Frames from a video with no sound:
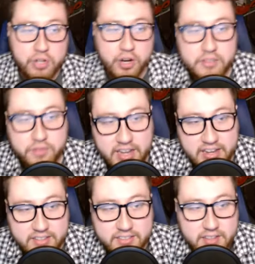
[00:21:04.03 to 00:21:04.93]
yards for
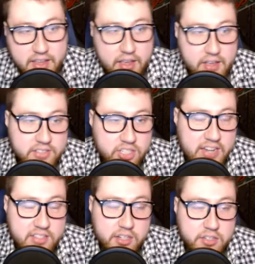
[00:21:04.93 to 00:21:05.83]
Higgins.
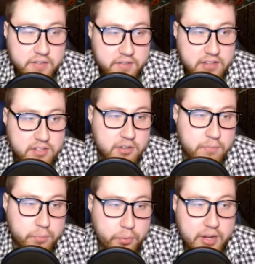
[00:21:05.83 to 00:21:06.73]
Chase, 152.
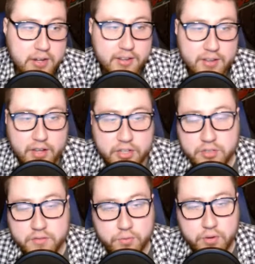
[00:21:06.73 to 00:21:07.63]
Boyd,
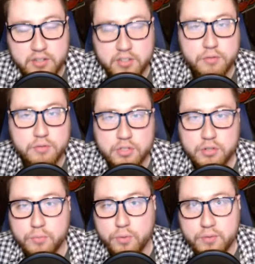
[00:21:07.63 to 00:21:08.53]
142.
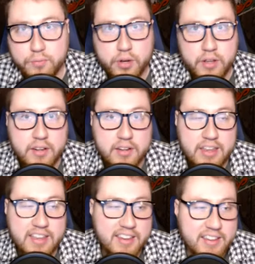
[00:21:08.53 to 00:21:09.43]
2-1-1
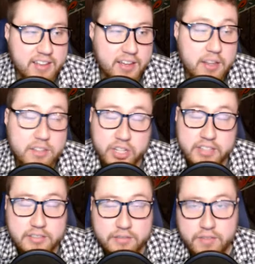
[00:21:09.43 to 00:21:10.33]
in
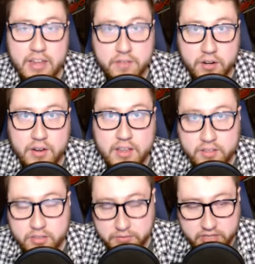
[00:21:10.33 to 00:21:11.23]
Chase's favor in
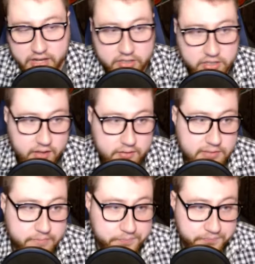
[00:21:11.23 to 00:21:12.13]
terms of
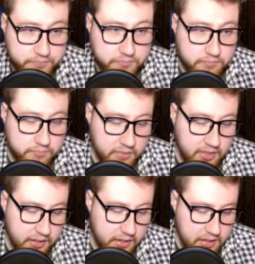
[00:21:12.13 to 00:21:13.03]
touchdowns.
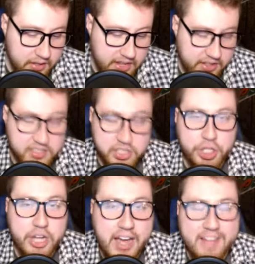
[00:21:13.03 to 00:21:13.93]
Now, there's a
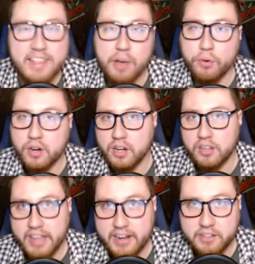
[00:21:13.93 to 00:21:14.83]
shot that we're
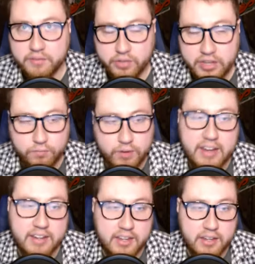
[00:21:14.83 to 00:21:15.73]
collectively
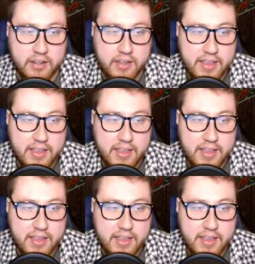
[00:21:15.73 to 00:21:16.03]
ranking